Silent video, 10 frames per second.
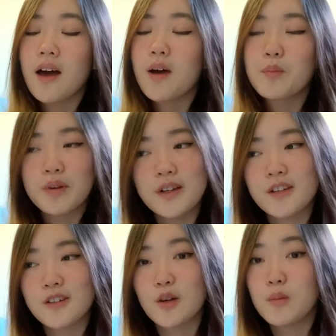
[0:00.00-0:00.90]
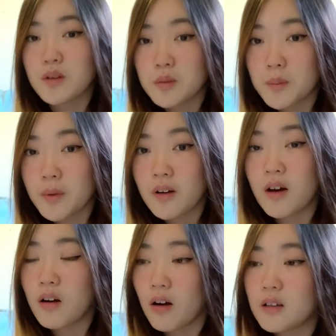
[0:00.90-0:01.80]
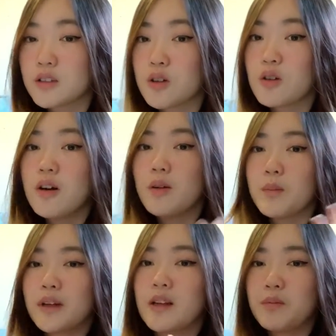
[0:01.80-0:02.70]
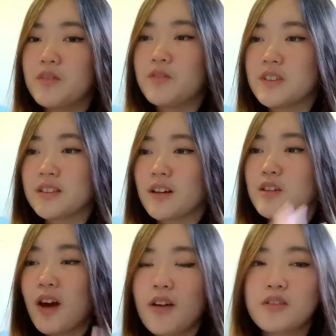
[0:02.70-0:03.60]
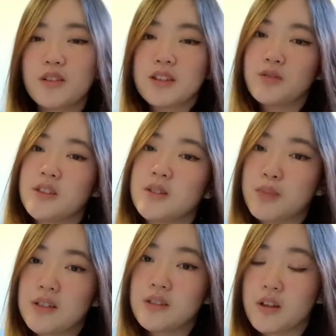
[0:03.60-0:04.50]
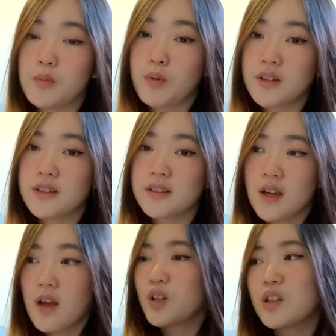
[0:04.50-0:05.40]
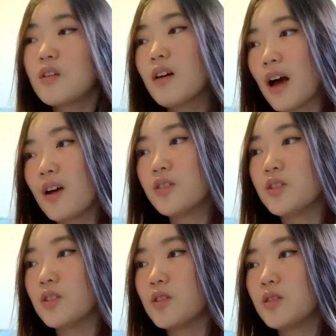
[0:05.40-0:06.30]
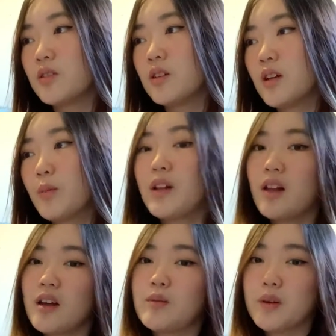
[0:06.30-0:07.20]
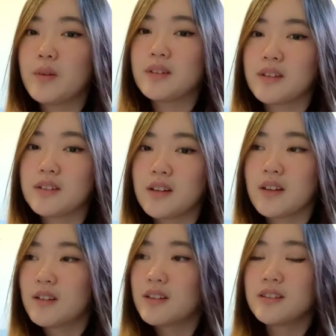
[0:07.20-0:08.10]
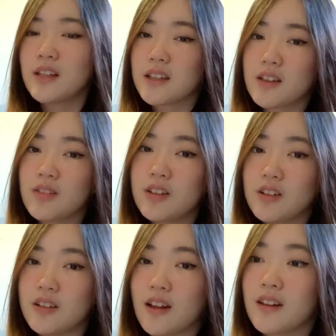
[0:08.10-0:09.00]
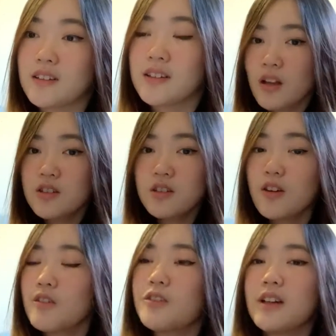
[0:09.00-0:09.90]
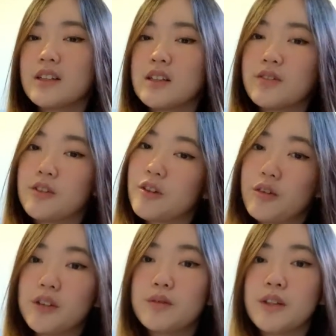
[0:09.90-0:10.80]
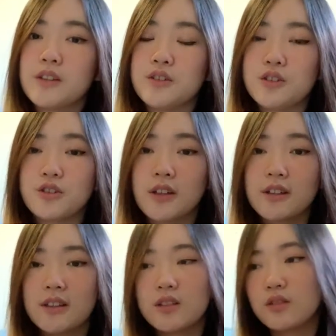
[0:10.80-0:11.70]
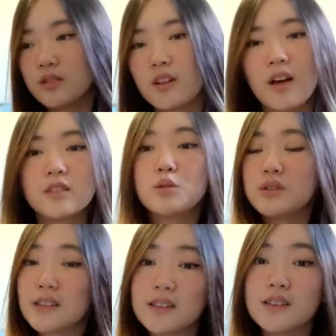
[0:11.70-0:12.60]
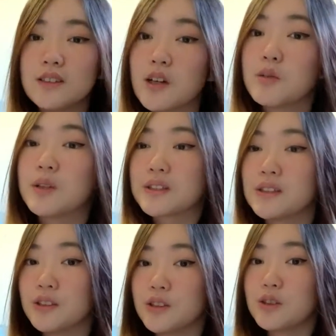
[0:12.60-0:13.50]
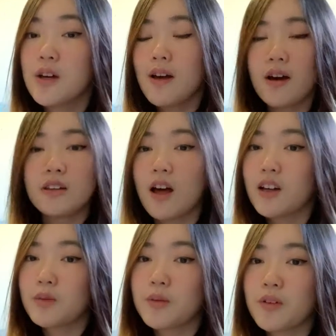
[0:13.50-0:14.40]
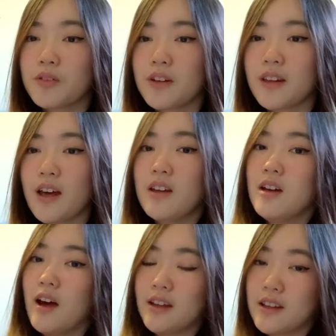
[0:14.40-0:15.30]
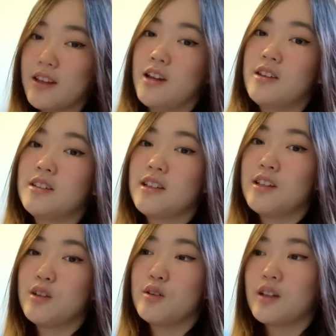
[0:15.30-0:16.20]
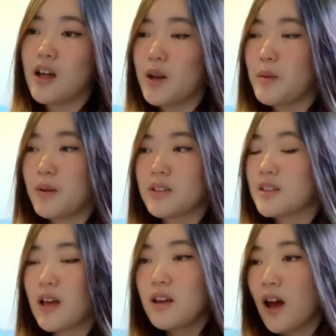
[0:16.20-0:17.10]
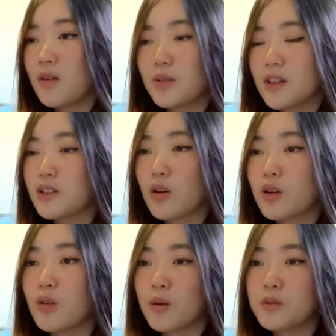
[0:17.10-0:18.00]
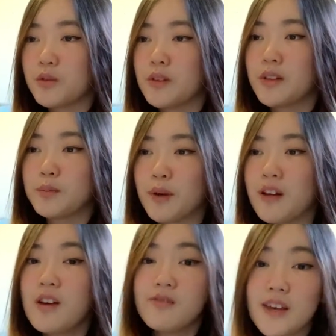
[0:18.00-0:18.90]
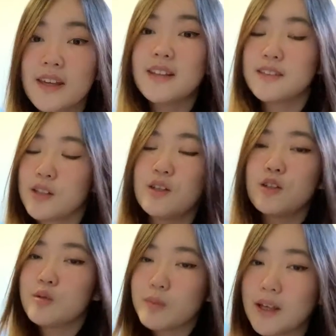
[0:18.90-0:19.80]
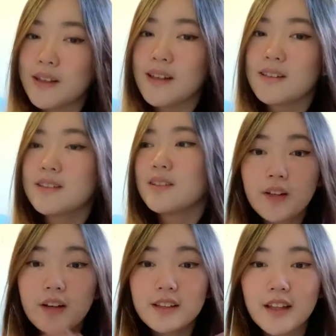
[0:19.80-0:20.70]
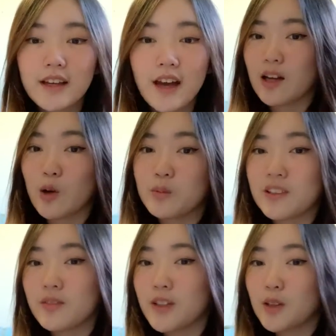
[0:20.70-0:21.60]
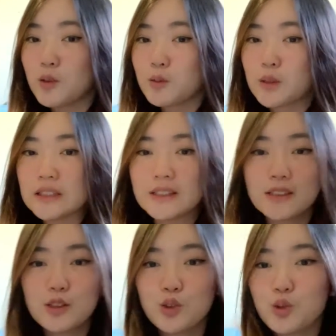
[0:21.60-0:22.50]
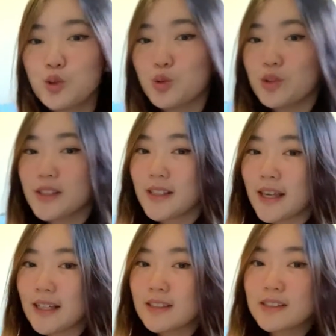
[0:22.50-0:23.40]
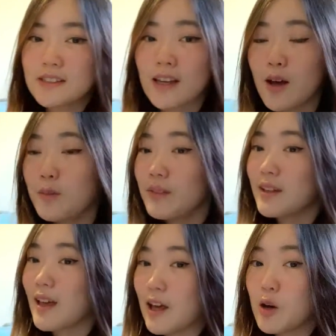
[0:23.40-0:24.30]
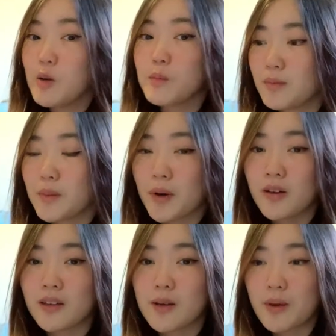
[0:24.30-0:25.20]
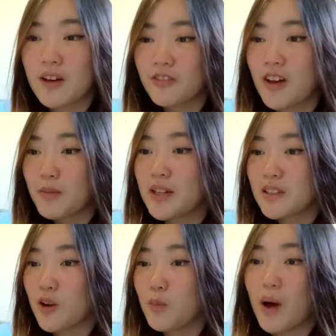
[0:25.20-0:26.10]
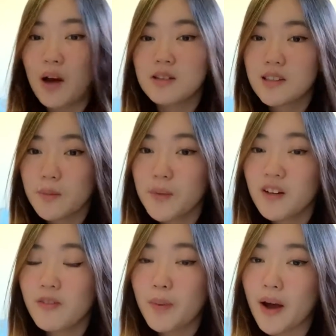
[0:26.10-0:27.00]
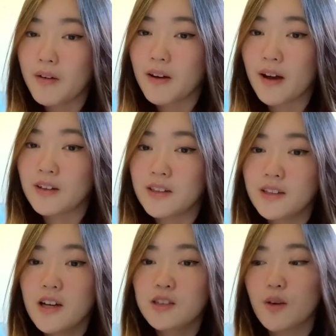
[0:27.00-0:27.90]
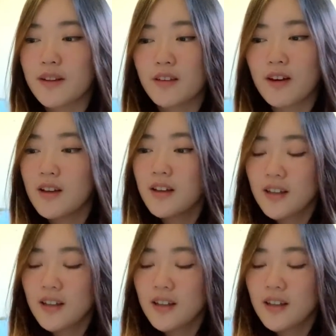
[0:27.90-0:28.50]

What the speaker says: I'm pretty sure most people are also putting up a facade. You have to, because first impressions are important. Well, you don't have to, but a lot of people just instinctively do that. So don't feel as if you're the only one who's struggling, who's lost, who doesn't know what to do. A lot of people feel that. I can guarantee you, a lot of people are just, I really don't know what I'm doing, but fake it till you make it. Good luck. I hope this video wasn't too late coming out. My power came back 5 minutes ago, but I was in the middle of a power outage, so I thought,